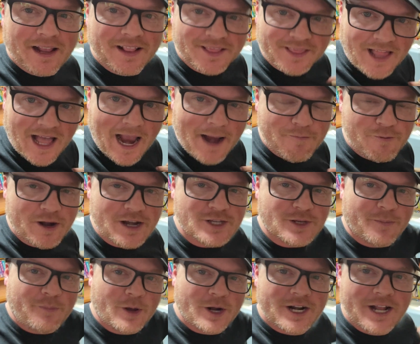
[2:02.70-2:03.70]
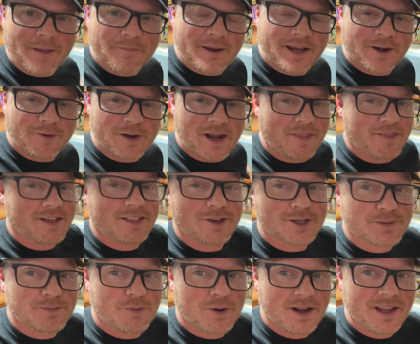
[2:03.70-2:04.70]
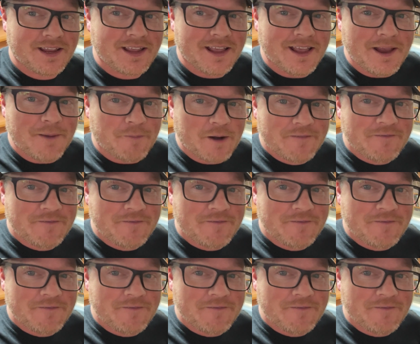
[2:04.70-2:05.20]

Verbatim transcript: library. So put it up here, what I think looks pretty, pretty